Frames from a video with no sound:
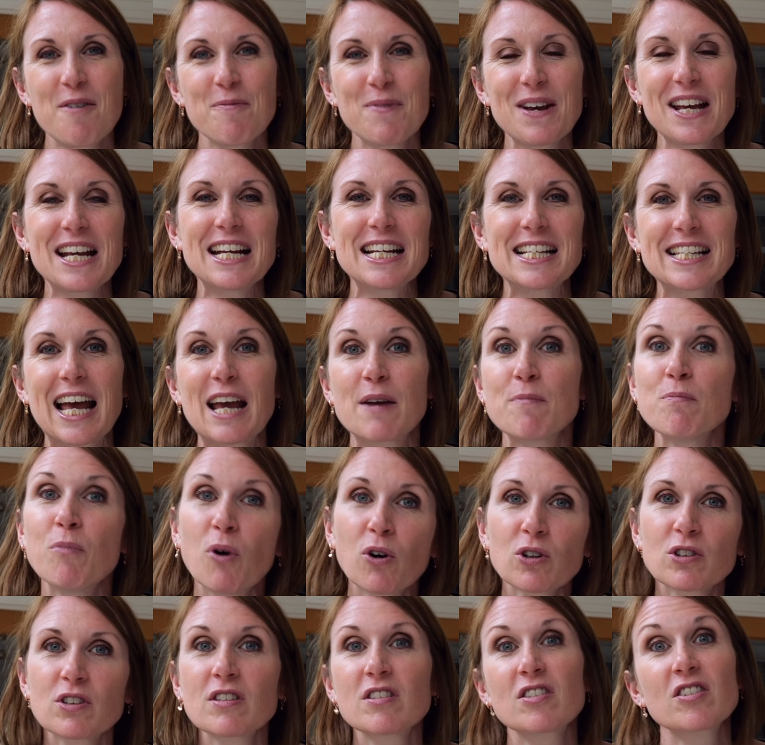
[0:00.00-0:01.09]
is a
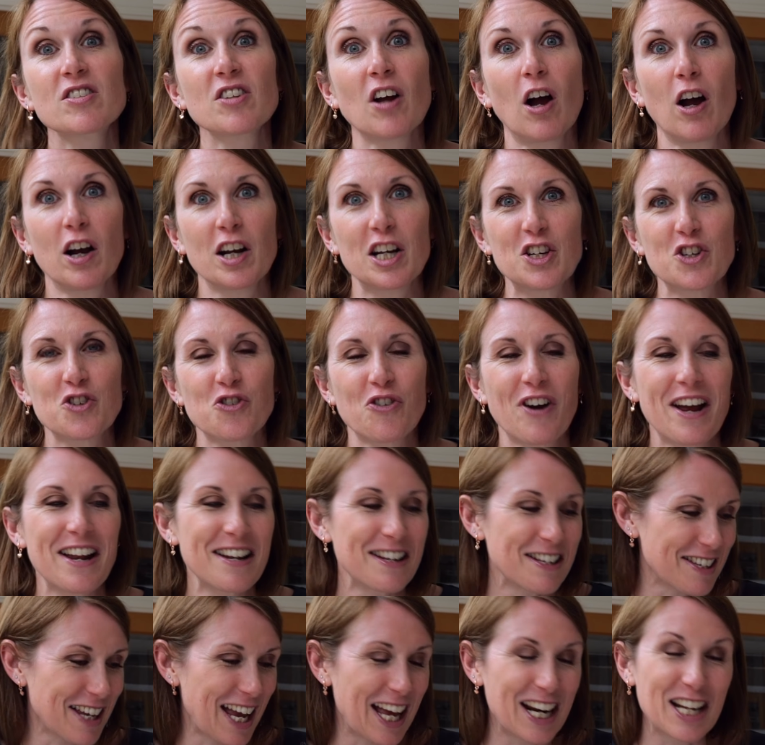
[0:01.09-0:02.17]
modern, stylish
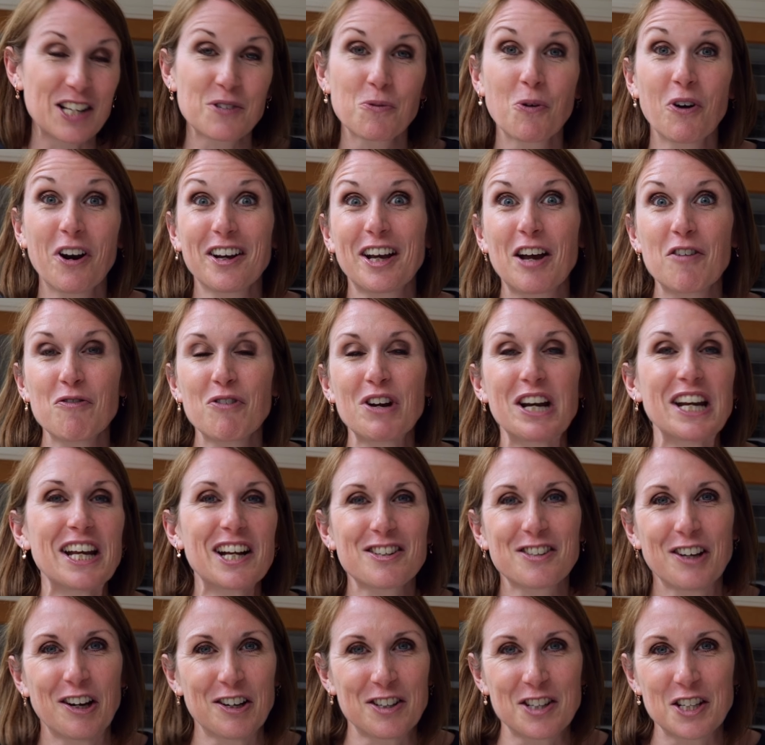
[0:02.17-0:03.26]
trend, and it's one I get really
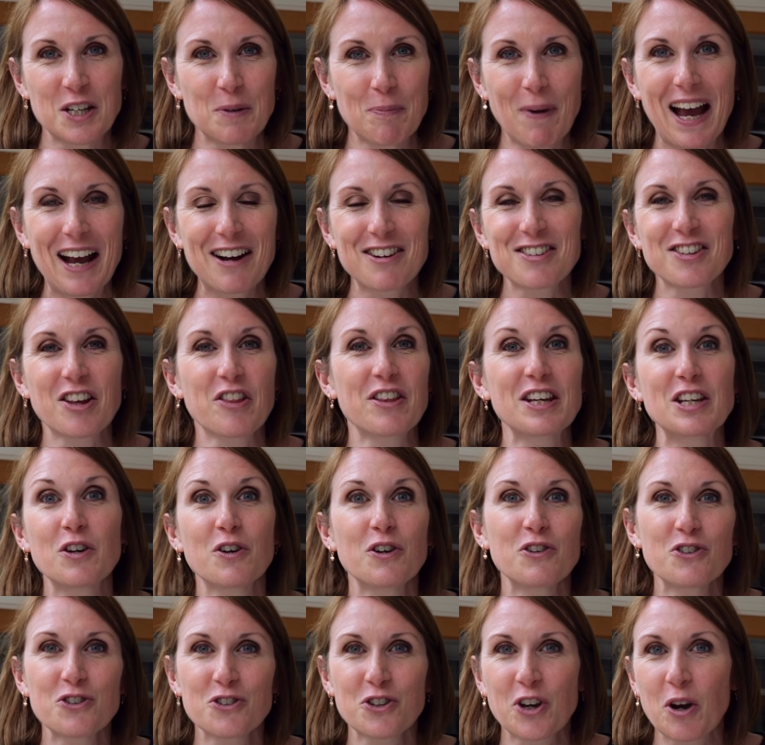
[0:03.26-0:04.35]
excited about because I think you can
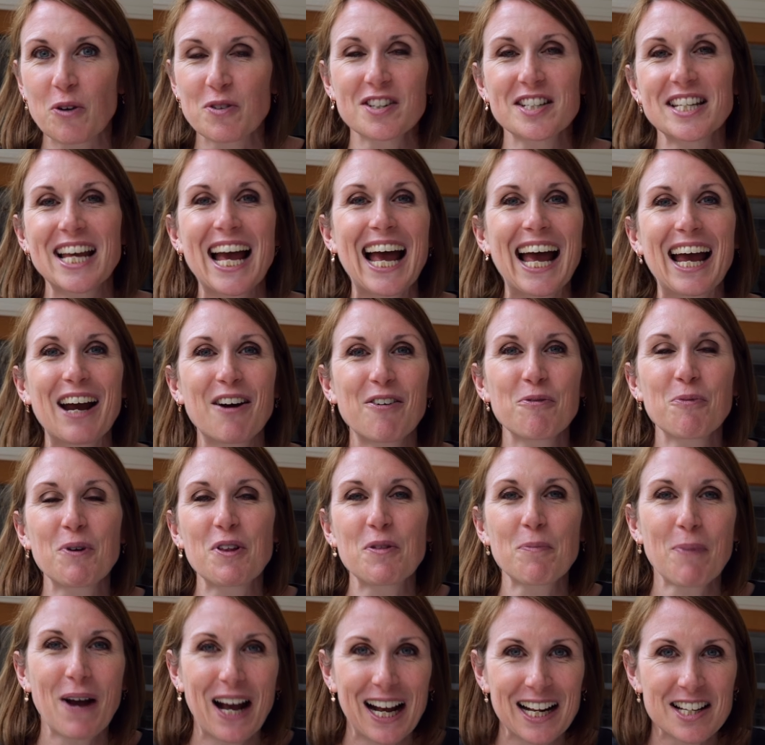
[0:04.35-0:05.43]
just go to town with
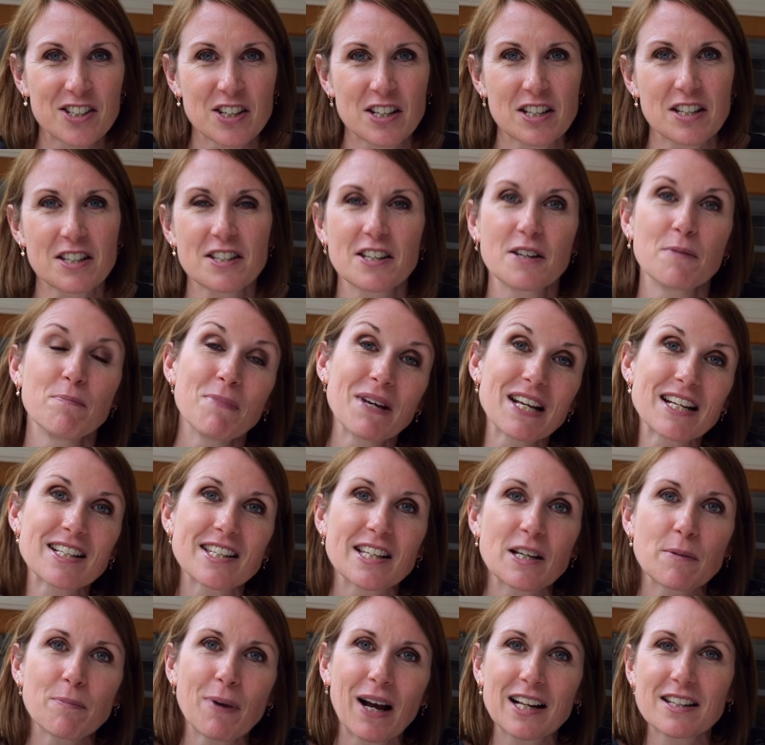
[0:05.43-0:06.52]
patterns and
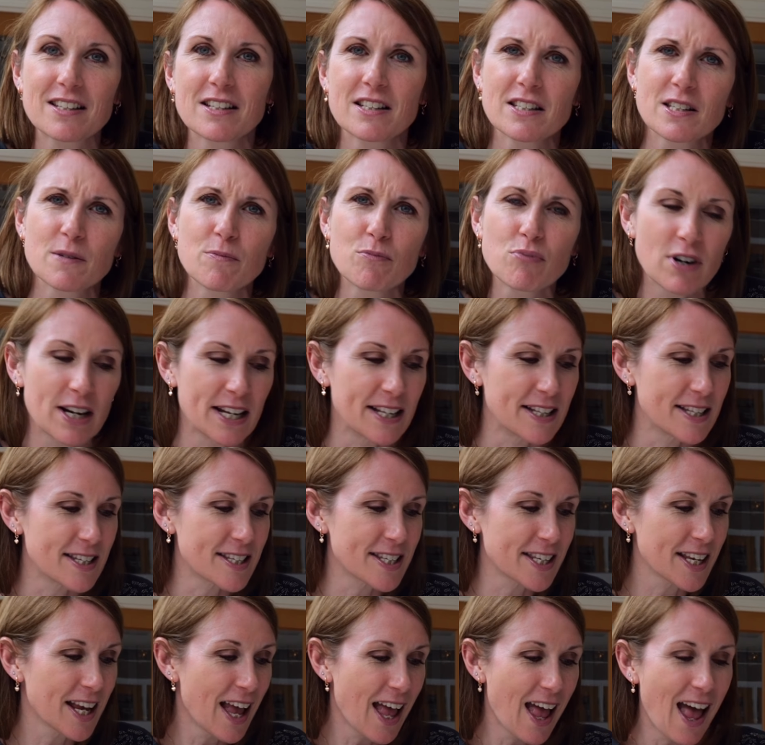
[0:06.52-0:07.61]
mixing patterns and prints
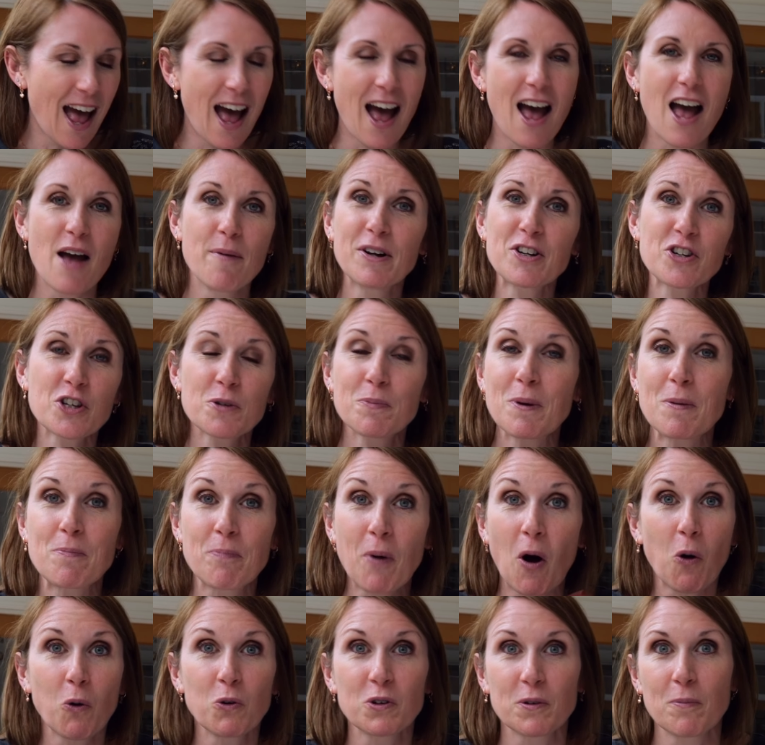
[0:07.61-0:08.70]
and just be
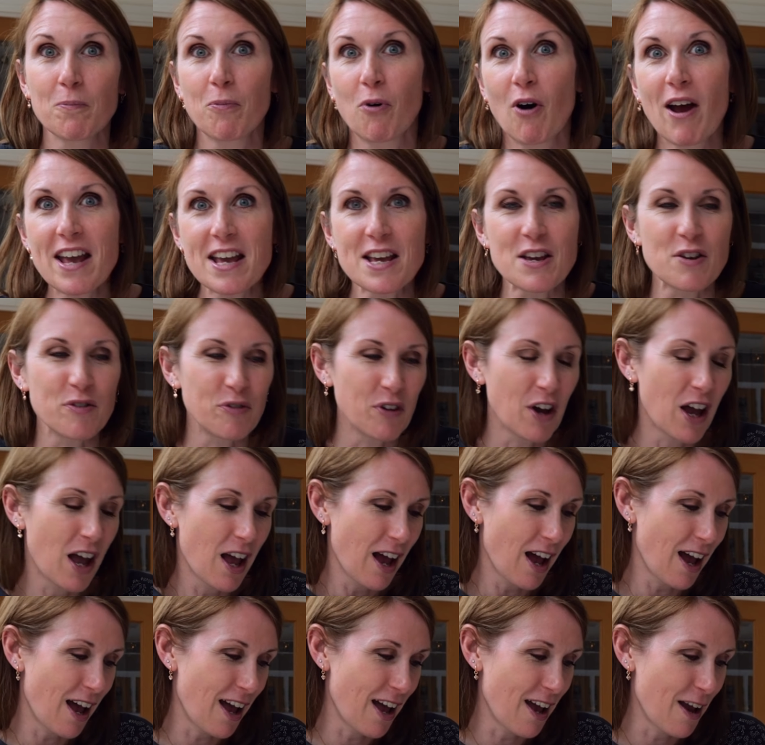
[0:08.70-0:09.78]
bold and brave.
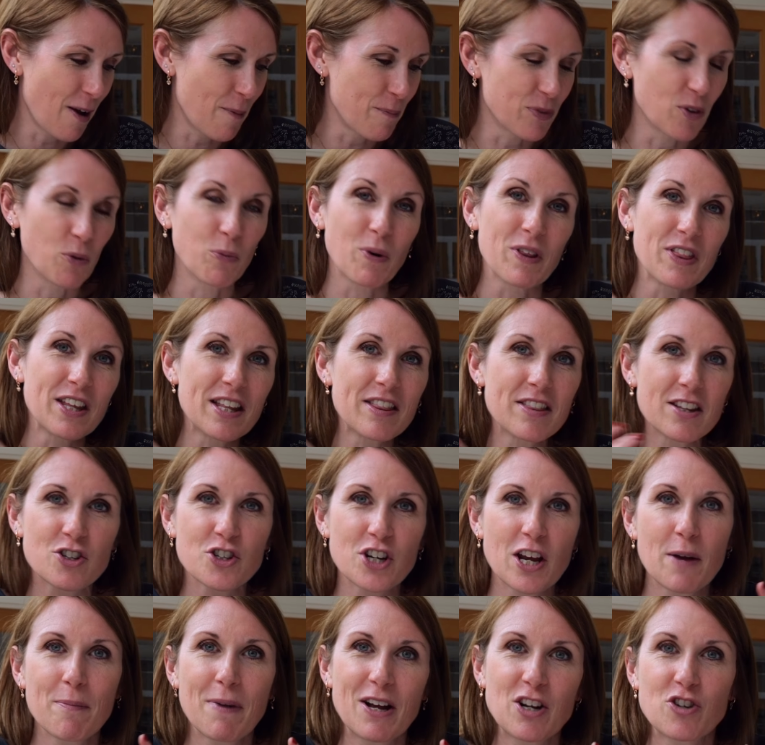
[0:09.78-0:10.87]
Within the
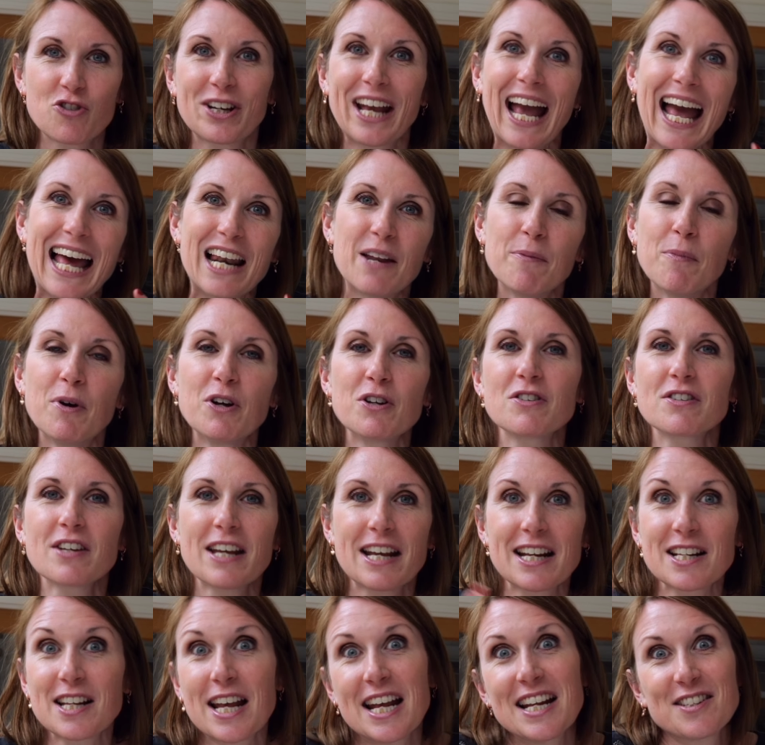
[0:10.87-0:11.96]
geometric element,
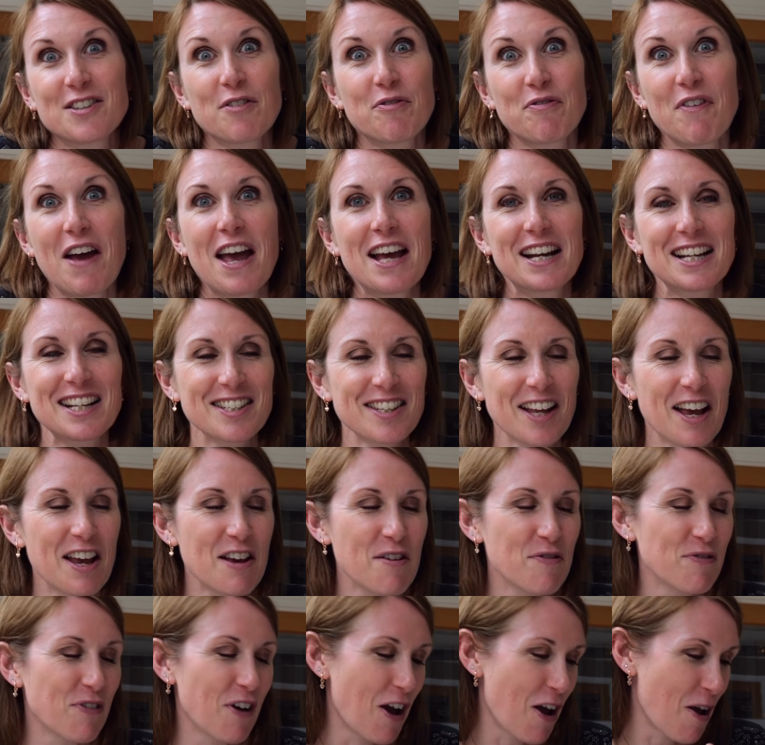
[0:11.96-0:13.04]
it's a fairly
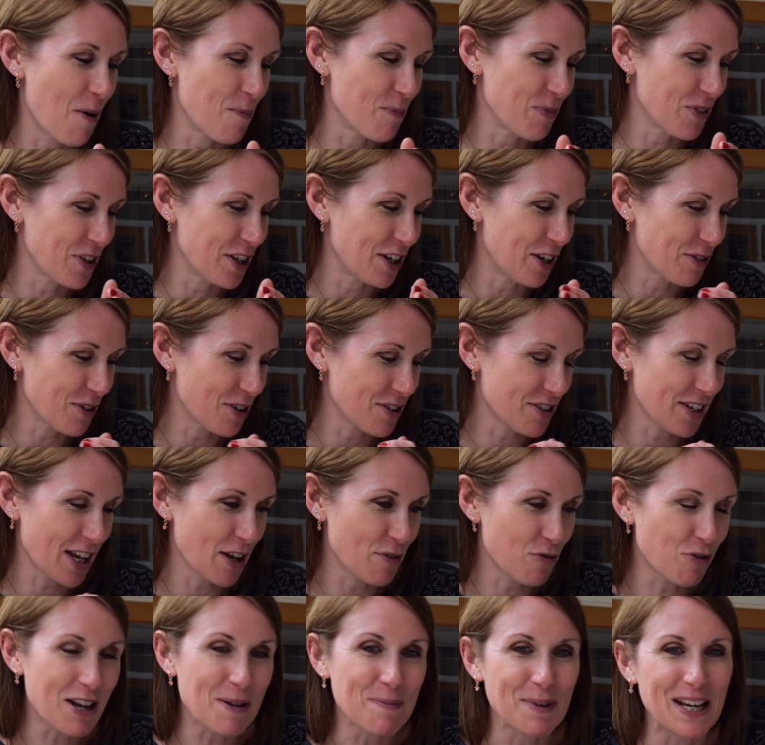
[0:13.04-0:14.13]
safe, safe
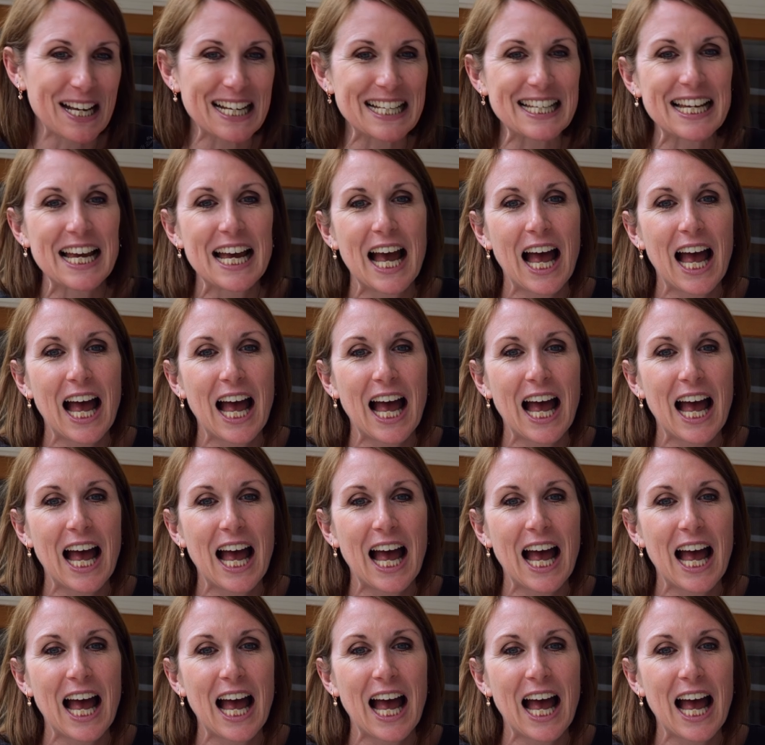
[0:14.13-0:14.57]
remit.